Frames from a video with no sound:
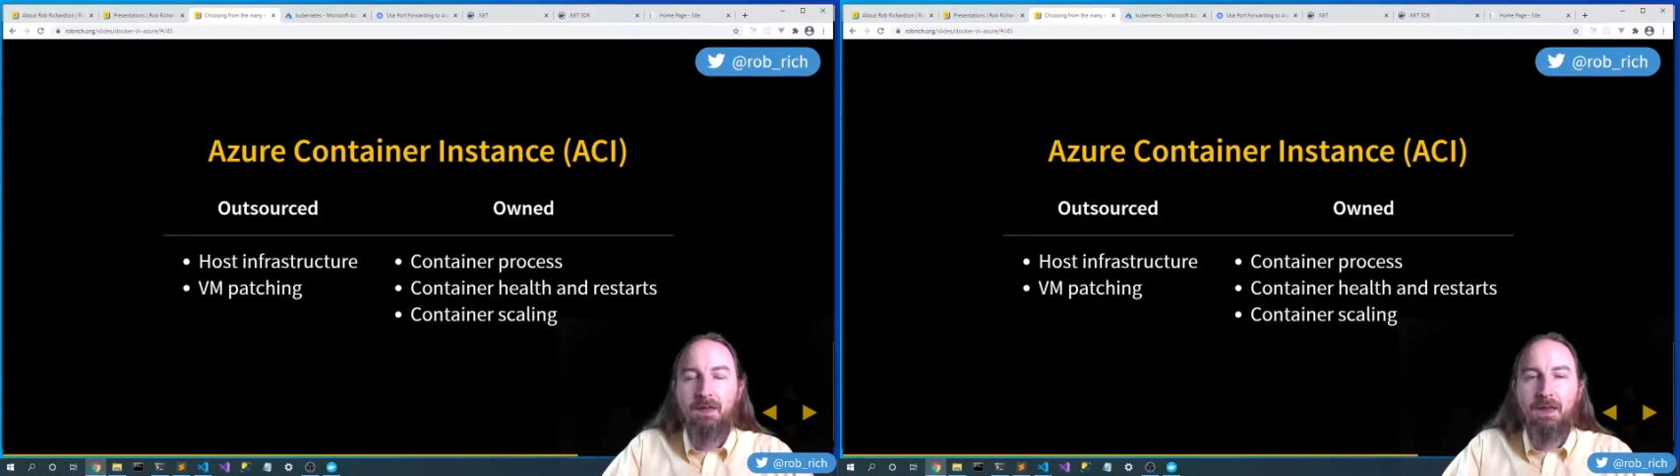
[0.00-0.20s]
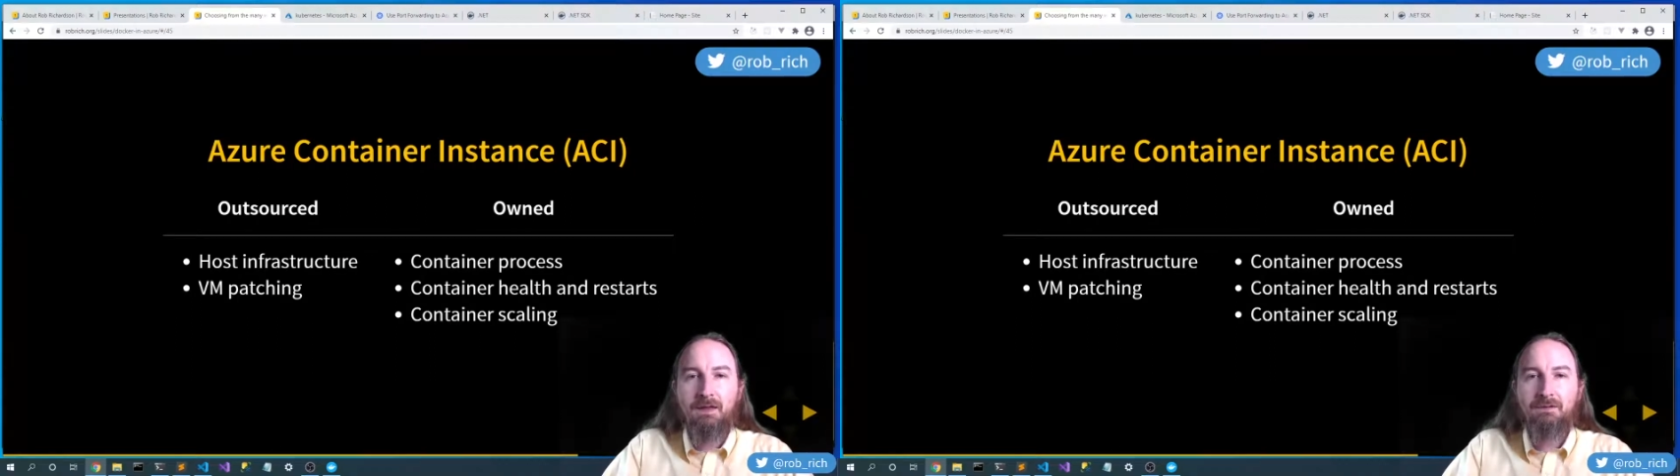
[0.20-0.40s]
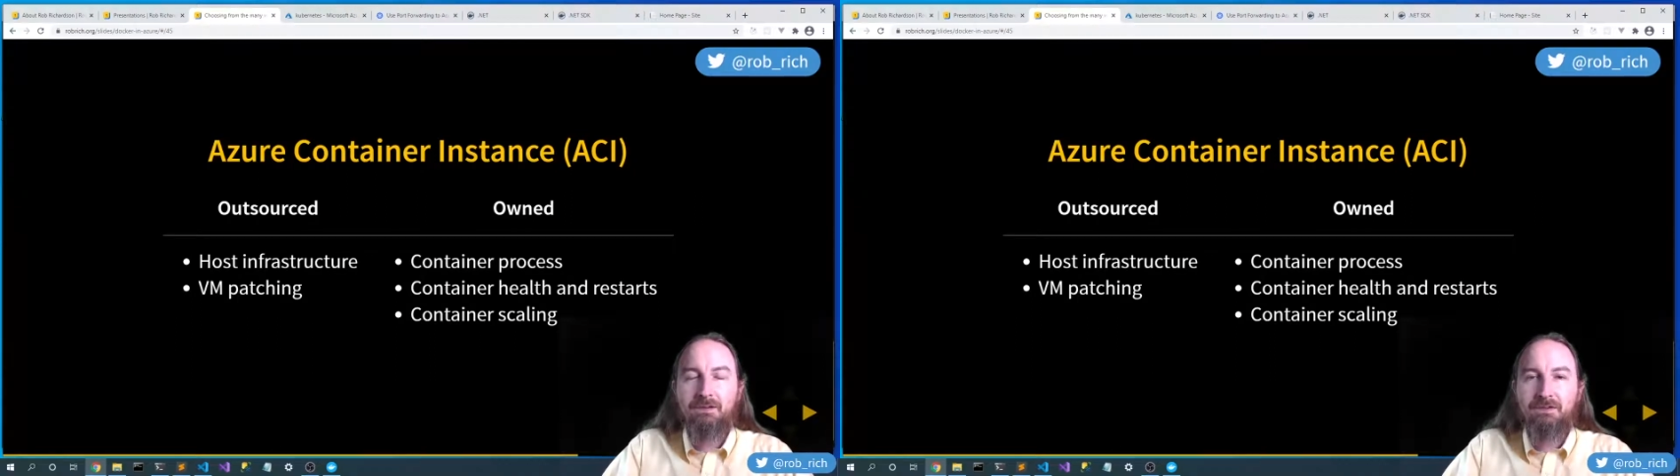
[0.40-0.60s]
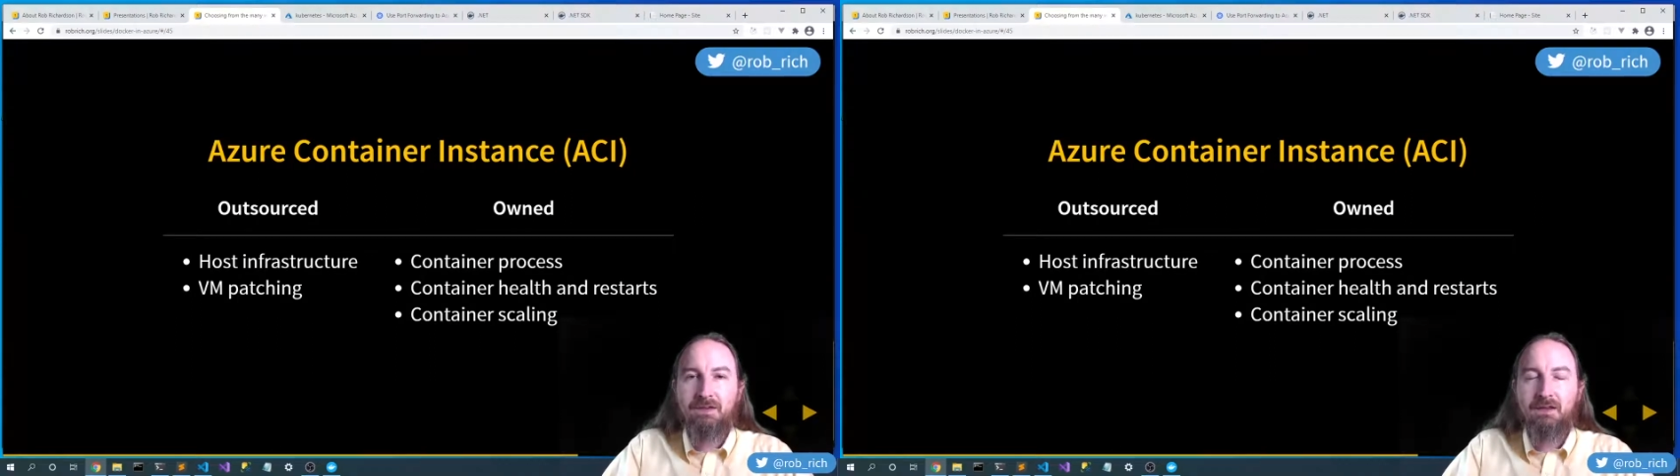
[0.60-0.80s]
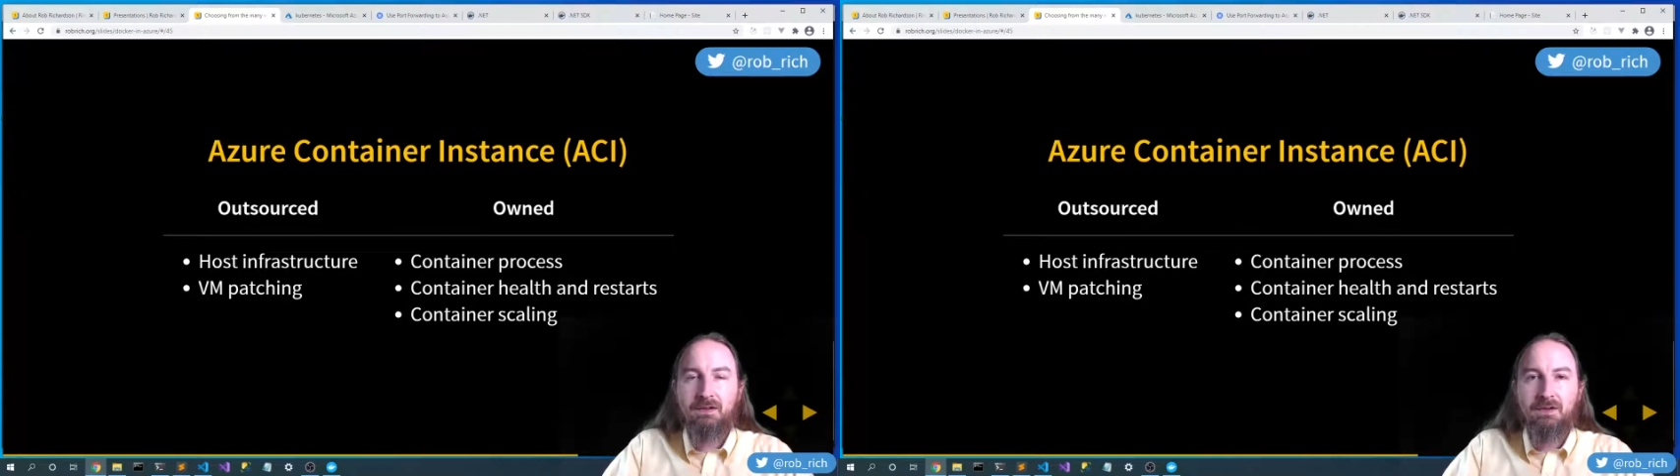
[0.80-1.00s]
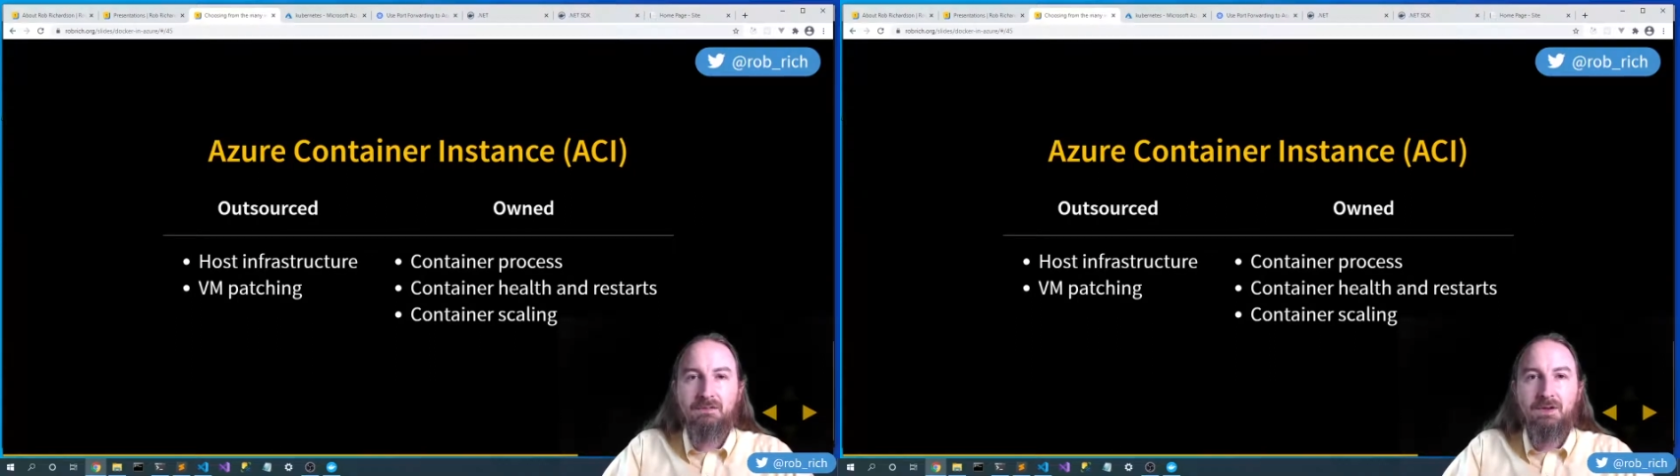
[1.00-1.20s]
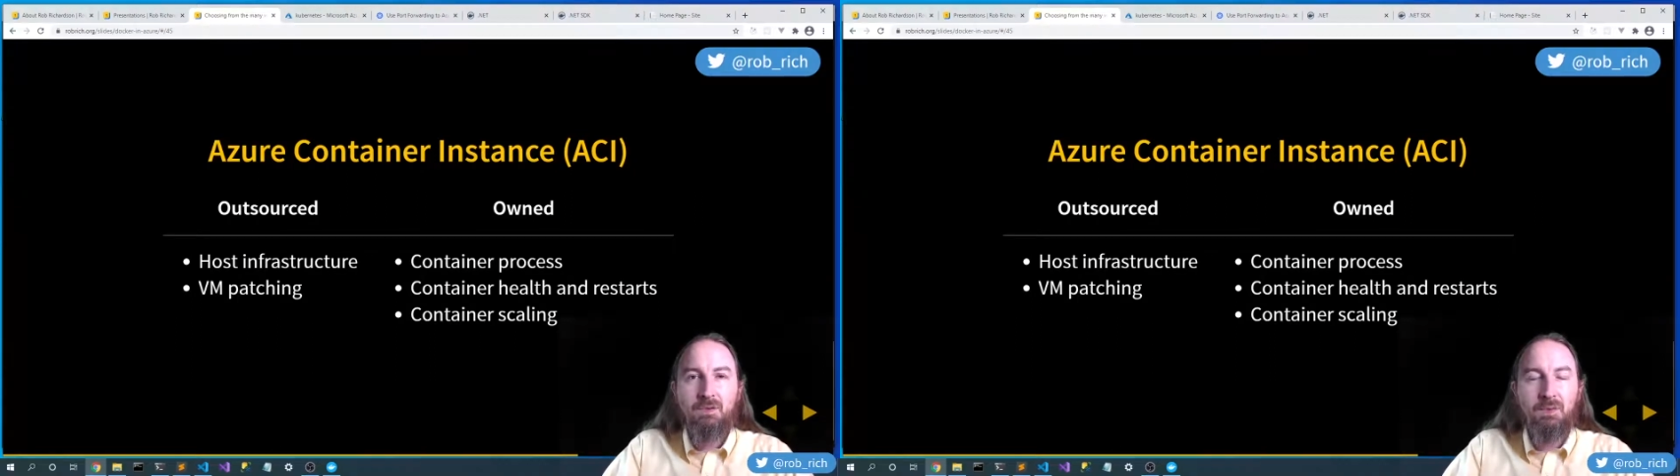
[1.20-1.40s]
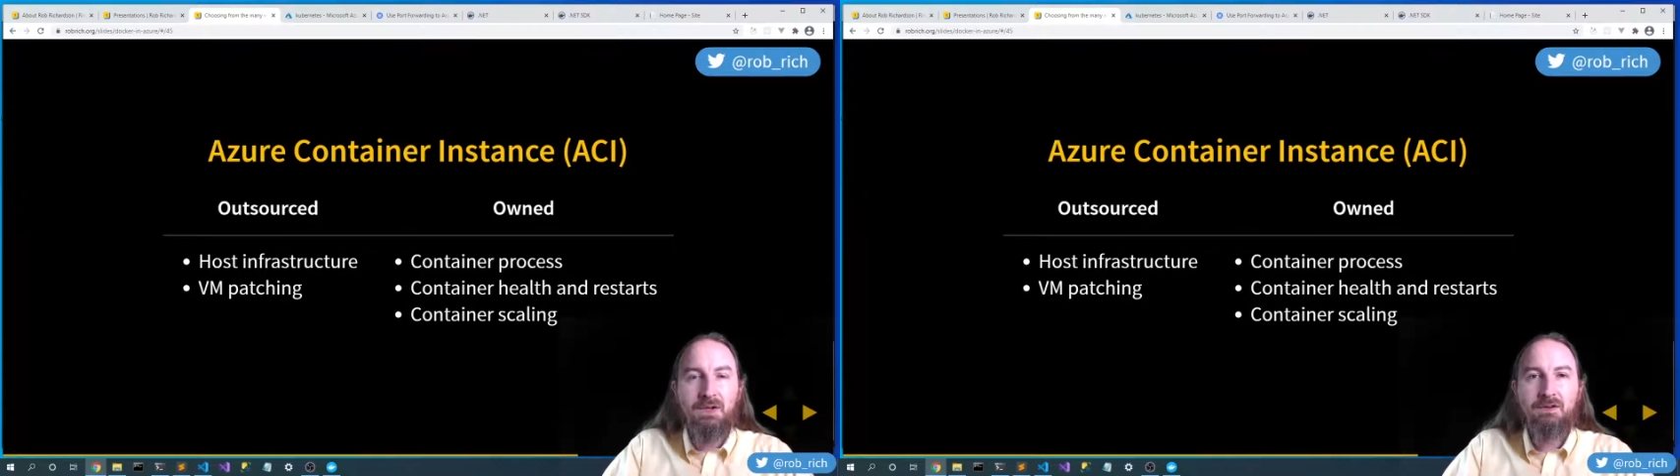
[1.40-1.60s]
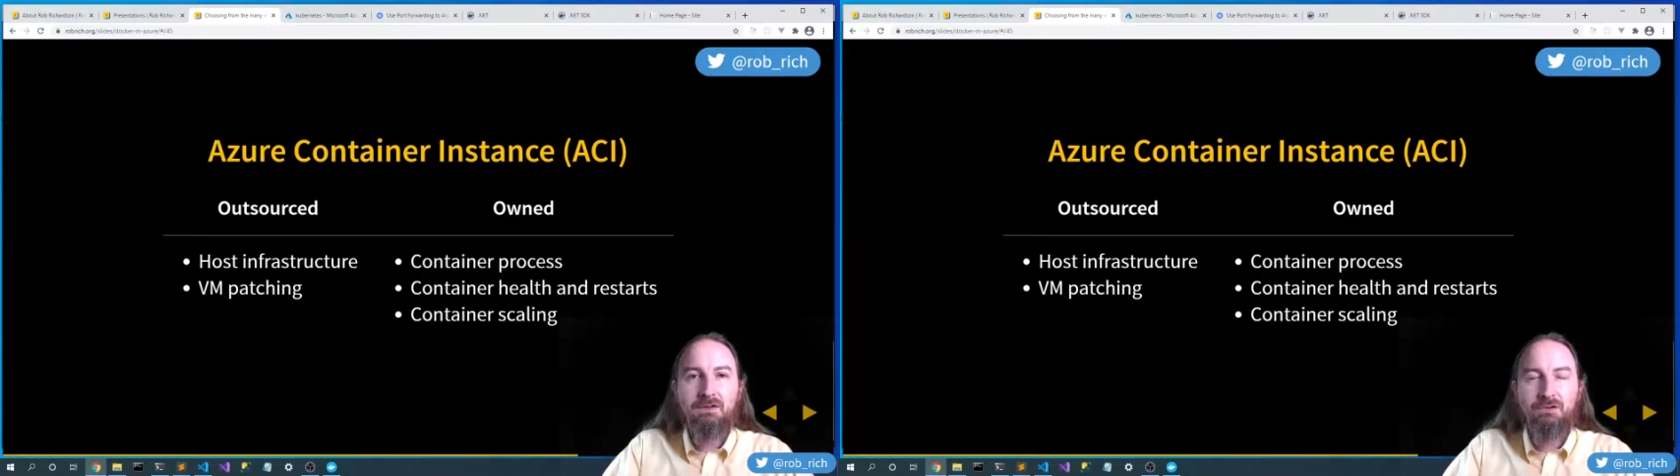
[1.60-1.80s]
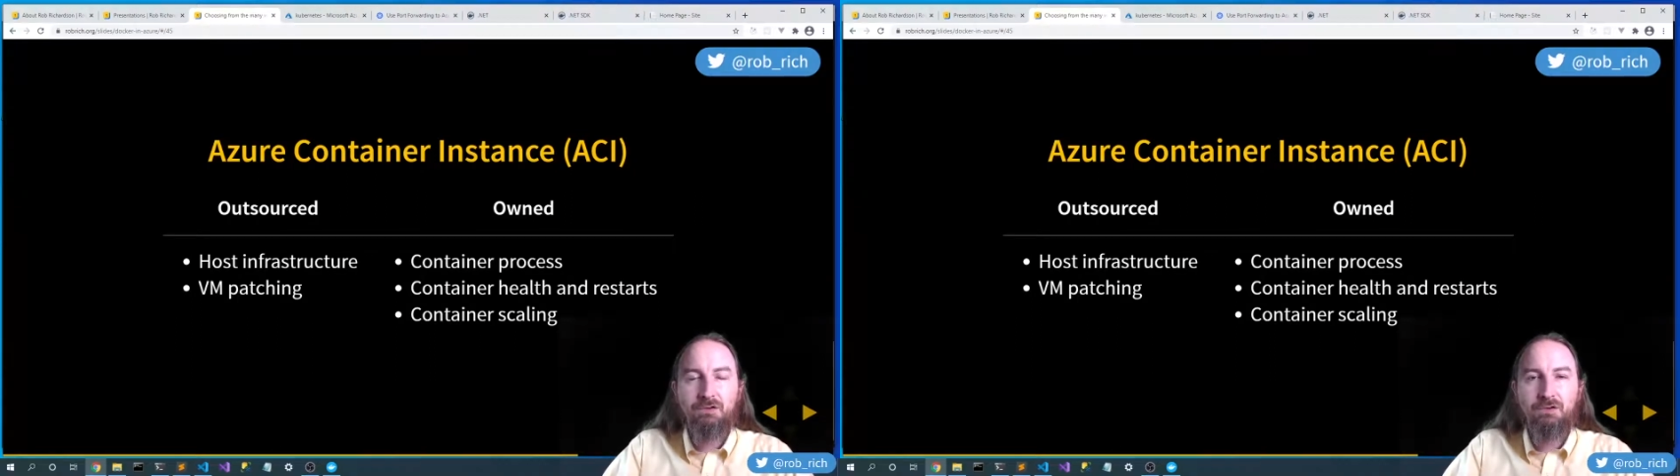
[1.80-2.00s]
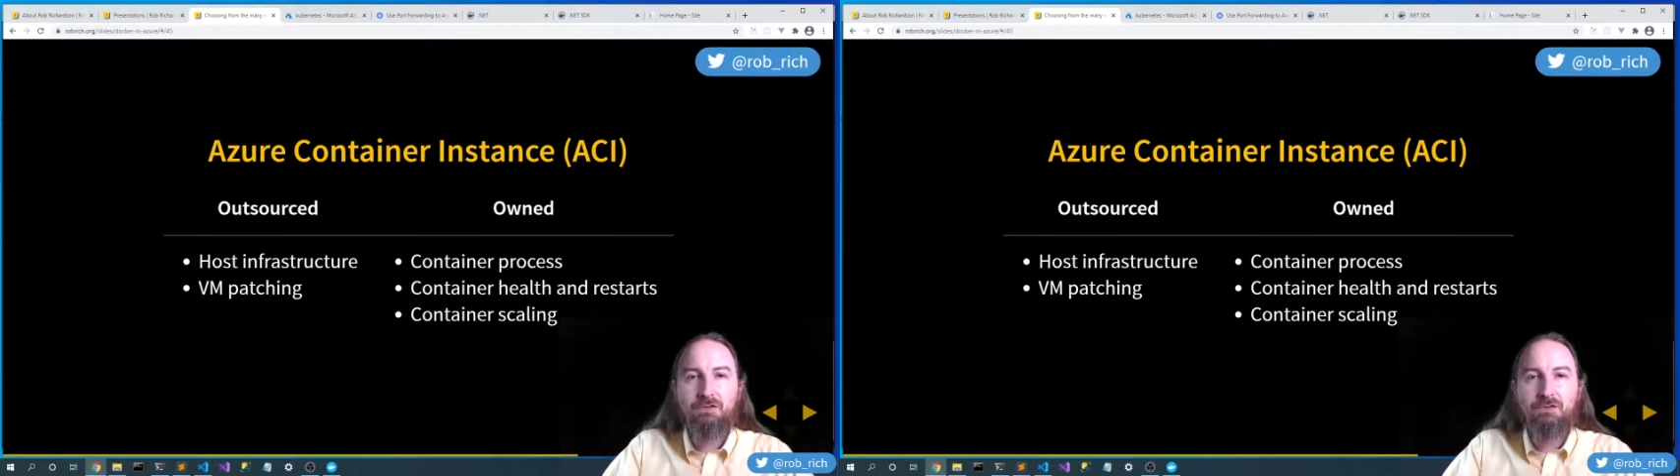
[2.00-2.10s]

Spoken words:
And scaling, we need to choose